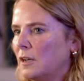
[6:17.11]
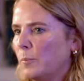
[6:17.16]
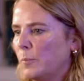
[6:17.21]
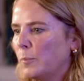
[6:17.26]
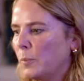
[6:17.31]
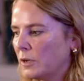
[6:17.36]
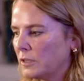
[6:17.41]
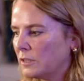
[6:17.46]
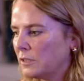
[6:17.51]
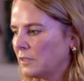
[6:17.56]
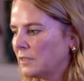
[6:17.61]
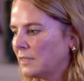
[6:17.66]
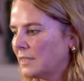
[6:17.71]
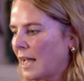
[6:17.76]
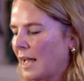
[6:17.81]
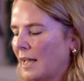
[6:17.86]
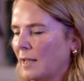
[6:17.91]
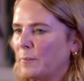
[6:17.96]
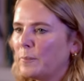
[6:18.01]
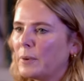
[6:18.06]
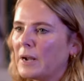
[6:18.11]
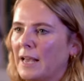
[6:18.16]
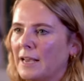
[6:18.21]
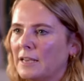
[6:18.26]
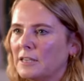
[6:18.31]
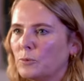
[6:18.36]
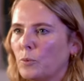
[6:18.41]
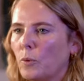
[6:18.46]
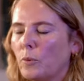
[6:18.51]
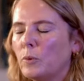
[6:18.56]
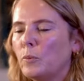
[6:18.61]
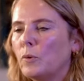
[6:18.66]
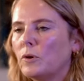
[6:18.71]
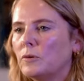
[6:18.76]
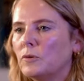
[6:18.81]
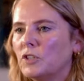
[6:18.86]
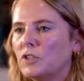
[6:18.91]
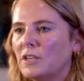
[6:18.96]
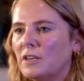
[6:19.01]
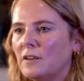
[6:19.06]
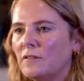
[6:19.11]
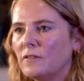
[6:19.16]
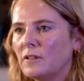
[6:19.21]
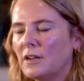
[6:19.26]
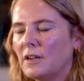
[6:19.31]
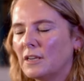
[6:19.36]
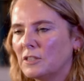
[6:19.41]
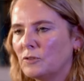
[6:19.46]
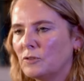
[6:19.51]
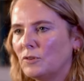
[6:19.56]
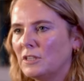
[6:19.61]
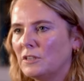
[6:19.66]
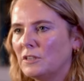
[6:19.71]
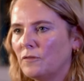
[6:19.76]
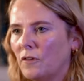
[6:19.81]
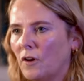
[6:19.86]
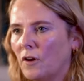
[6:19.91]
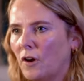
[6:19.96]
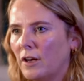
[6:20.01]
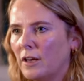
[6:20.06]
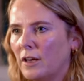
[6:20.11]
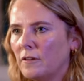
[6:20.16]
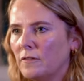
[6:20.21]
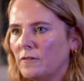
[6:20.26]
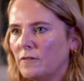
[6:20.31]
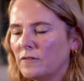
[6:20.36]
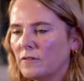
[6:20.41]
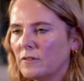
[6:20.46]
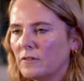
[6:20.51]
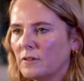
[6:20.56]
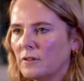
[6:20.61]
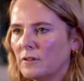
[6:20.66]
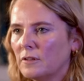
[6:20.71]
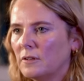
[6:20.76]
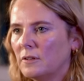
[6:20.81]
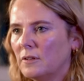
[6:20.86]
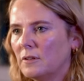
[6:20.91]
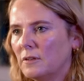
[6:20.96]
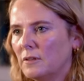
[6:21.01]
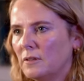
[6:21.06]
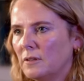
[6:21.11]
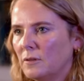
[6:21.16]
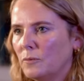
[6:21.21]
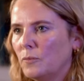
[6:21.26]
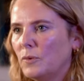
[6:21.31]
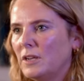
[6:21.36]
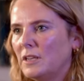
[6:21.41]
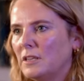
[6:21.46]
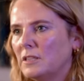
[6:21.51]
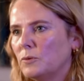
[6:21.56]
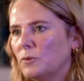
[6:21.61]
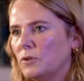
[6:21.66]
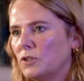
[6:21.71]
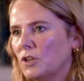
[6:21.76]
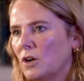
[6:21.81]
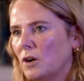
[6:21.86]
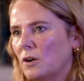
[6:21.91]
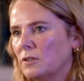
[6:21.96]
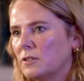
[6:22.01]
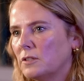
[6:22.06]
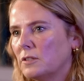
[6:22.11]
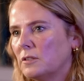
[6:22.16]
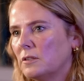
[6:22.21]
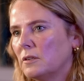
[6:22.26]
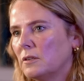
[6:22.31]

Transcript: but to set in place what we want to achieve for the next 3 to 5, we need to adjust